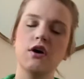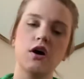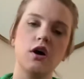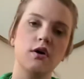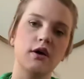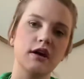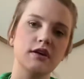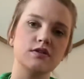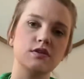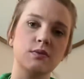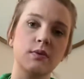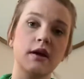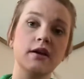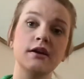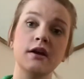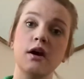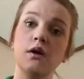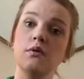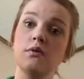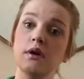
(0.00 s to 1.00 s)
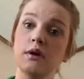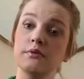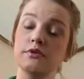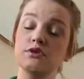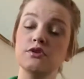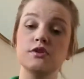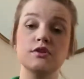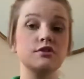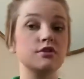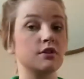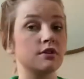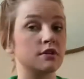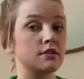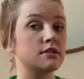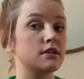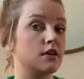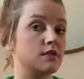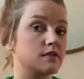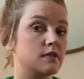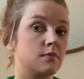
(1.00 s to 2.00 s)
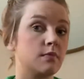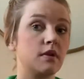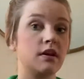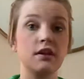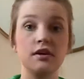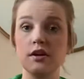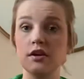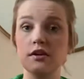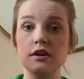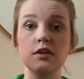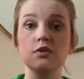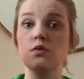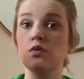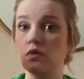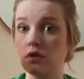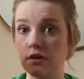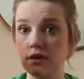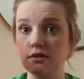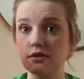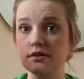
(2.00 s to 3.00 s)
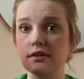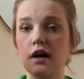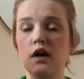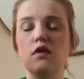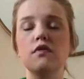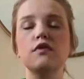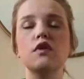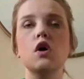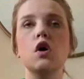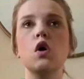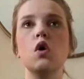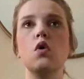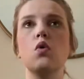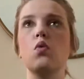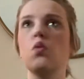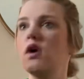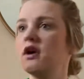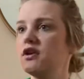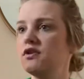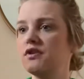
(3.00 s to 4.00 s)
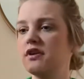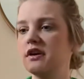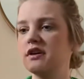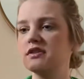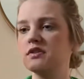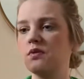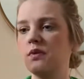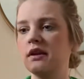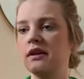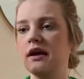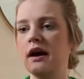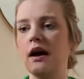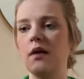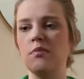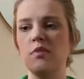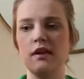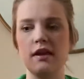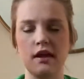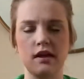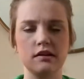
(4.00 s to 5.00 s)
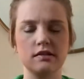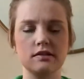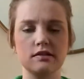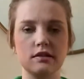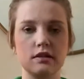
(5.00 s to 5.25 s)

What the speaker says: Okay, so right now, I want you to turn and tell somebody near you or yourself what you think is going to happen next.